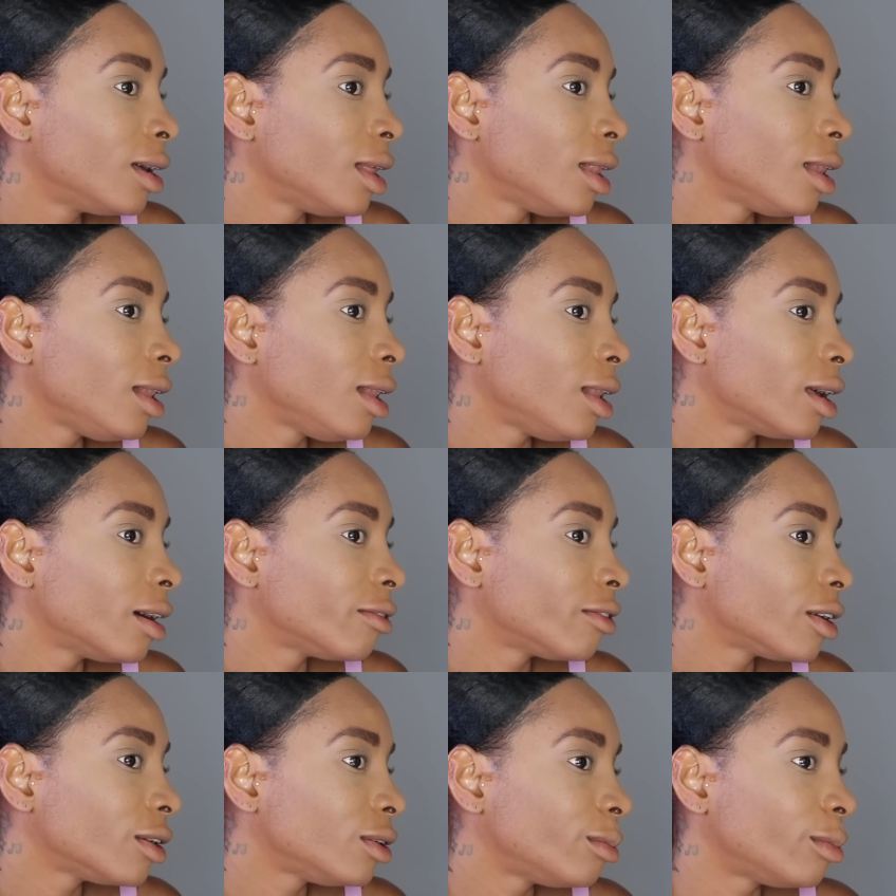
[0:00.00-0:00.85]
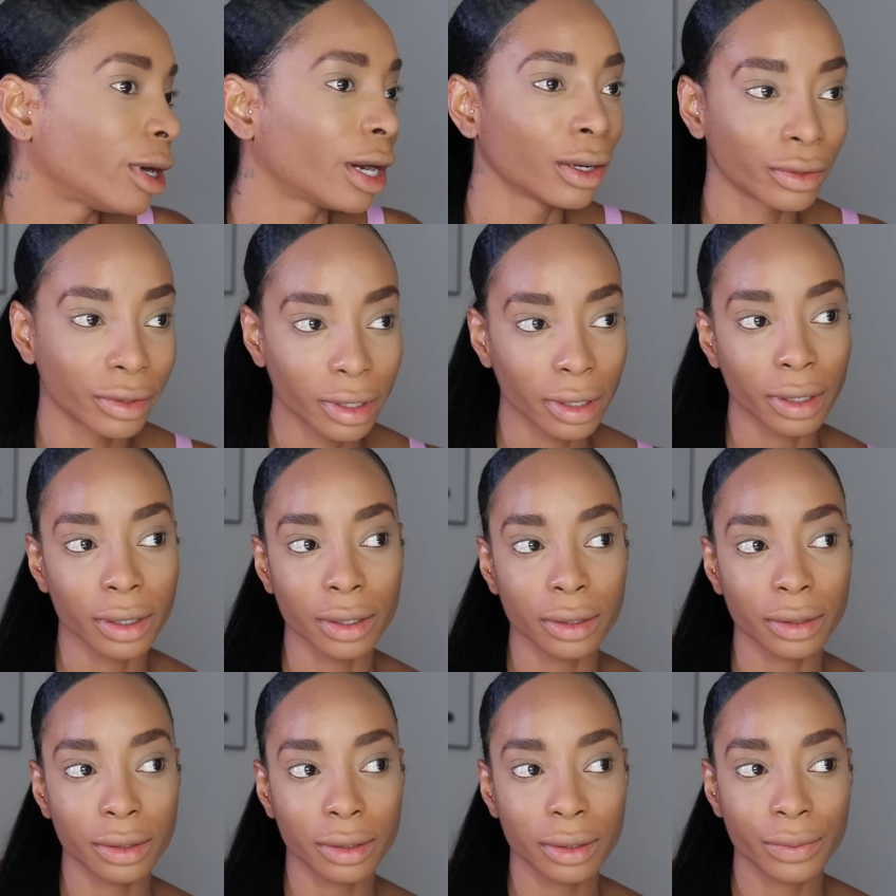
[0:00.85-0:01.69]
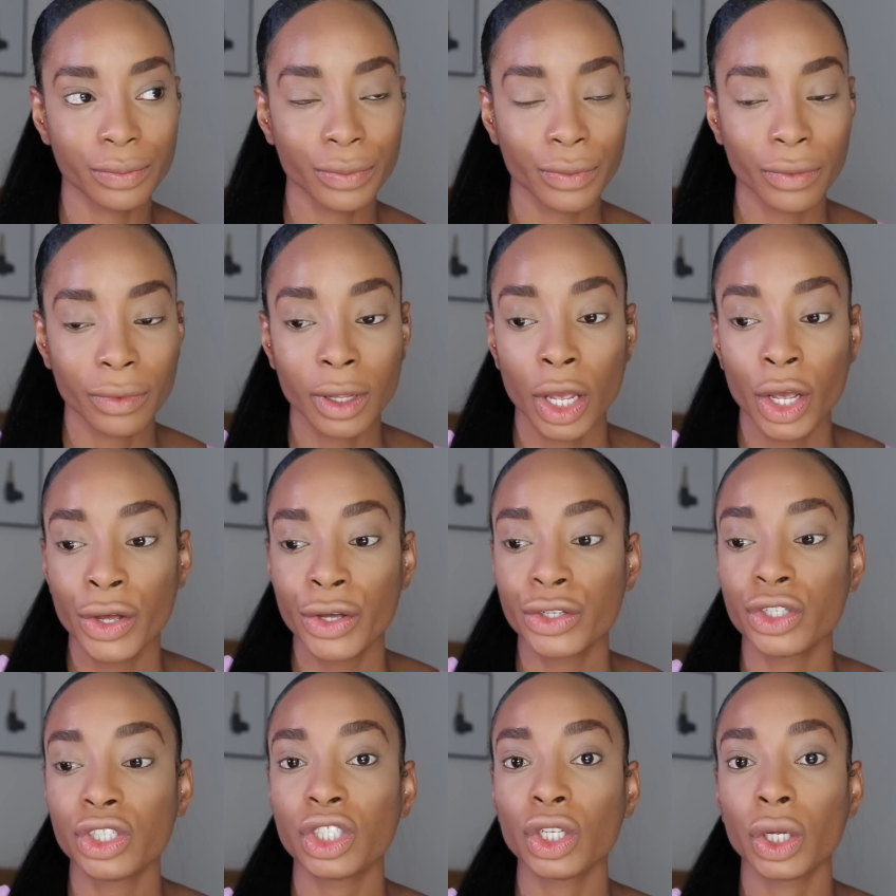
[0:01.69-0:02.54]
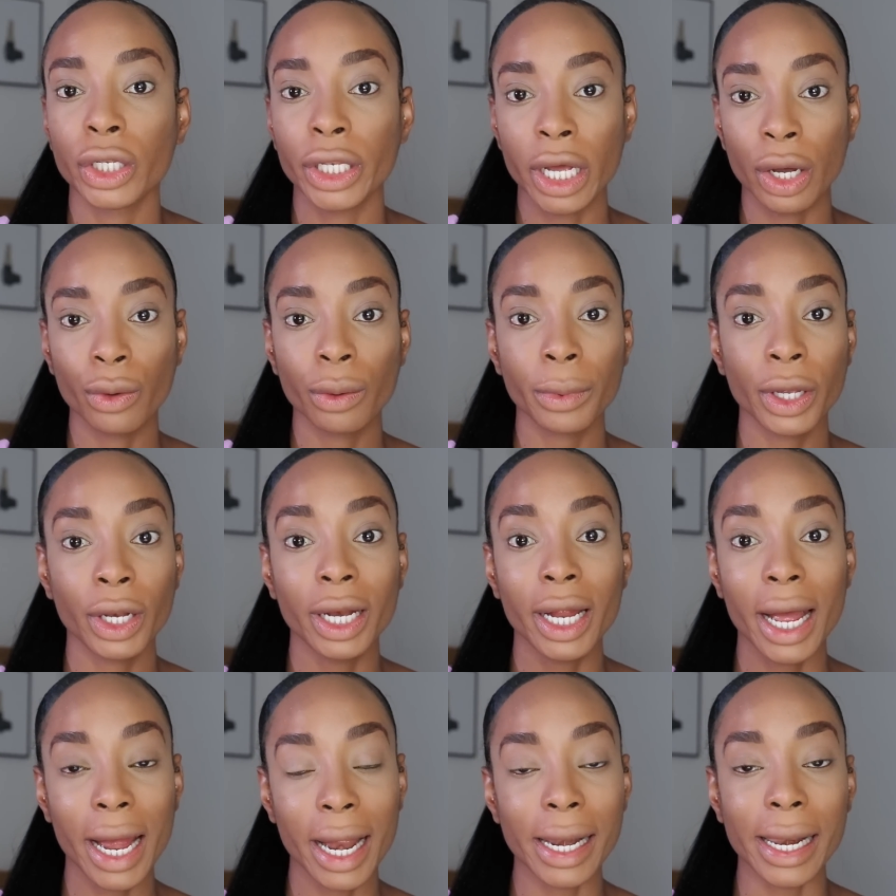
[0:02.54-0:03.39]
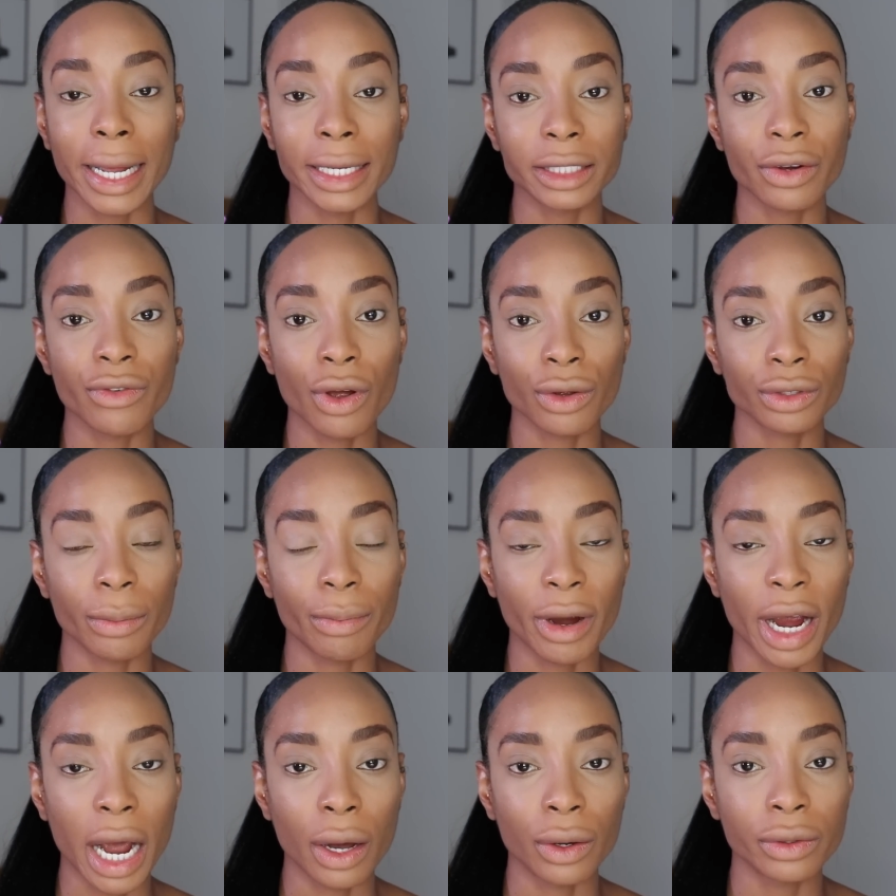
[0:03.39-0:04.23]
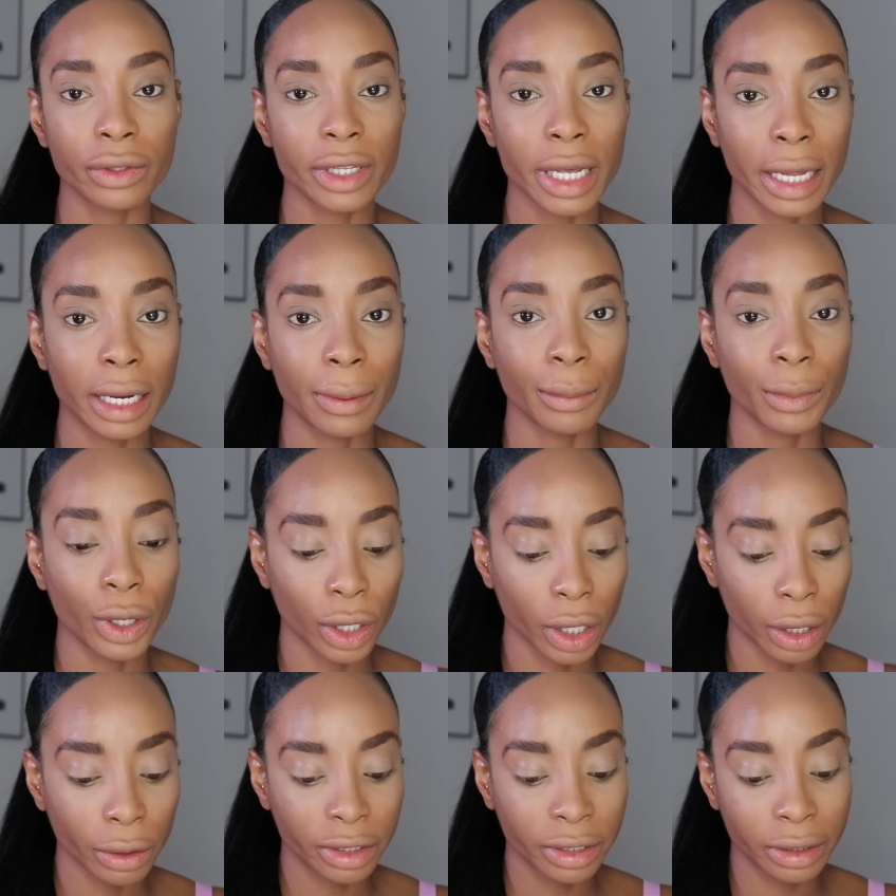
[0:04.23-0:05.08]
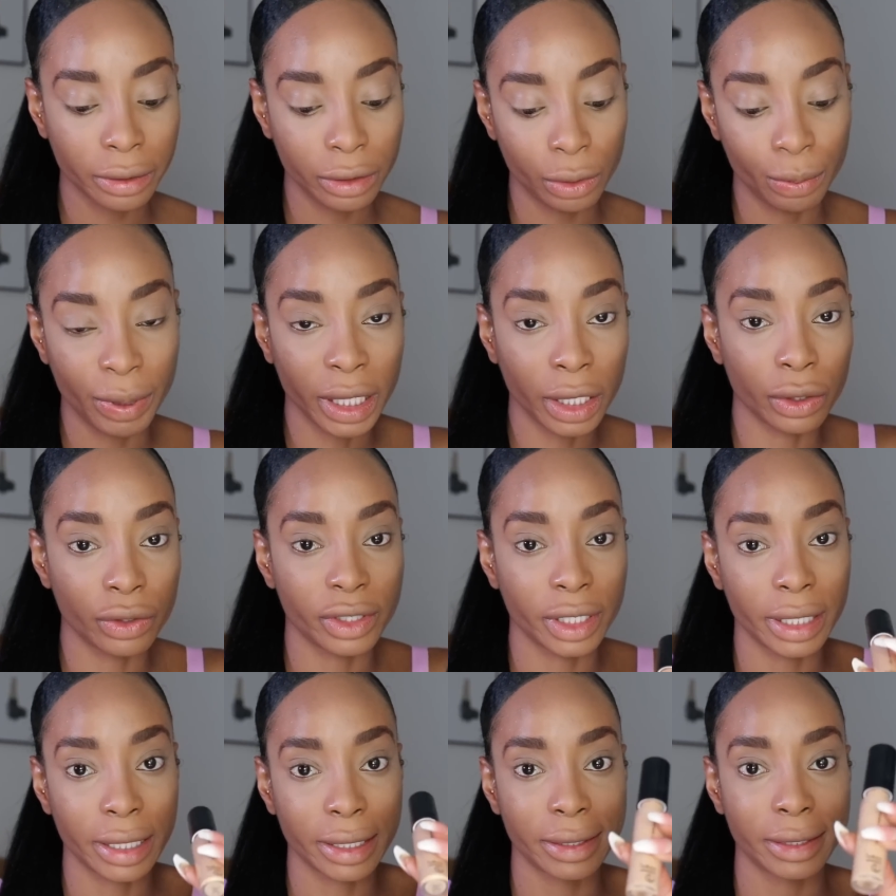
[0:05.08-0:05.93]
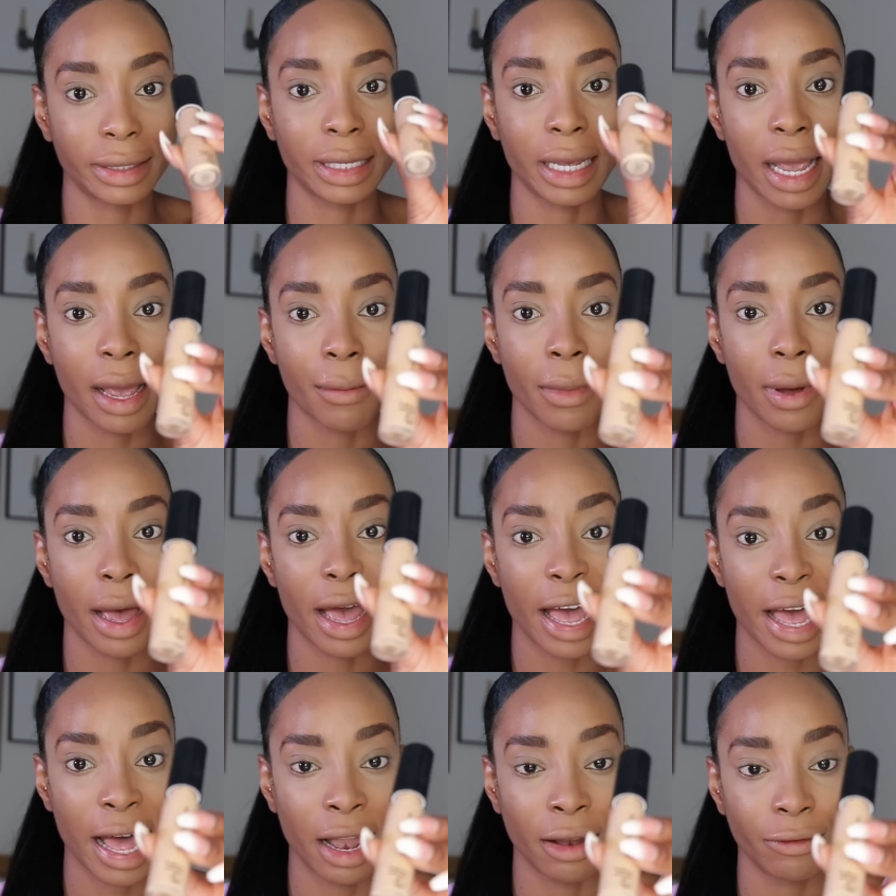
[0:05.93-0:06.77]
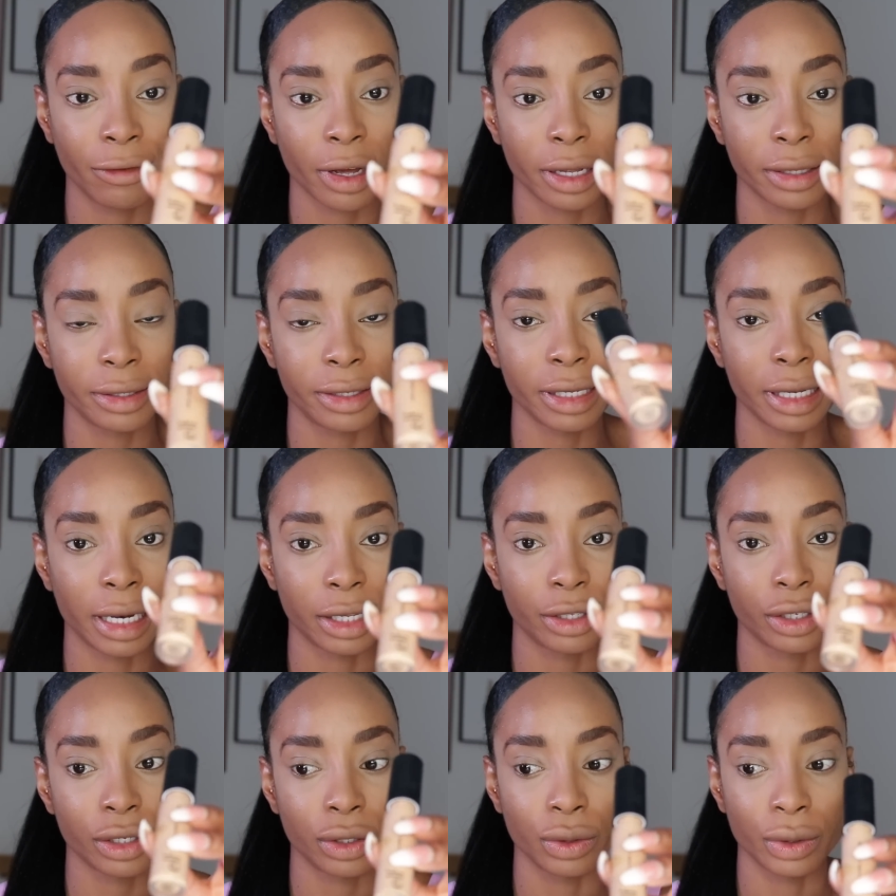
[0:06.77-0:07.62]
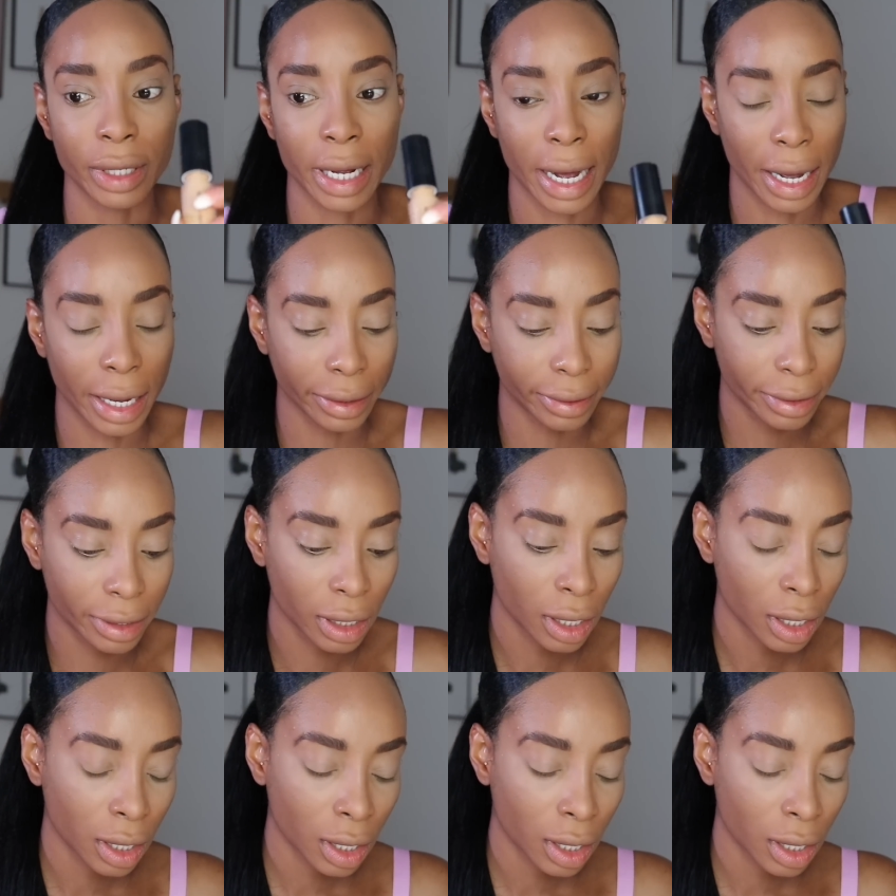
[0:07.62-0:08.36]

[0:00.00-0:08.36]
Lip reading: Love how the brows looks. So now I'm gonna highlight around the brows, and I'm gonna be using the same Elf concealer to do that.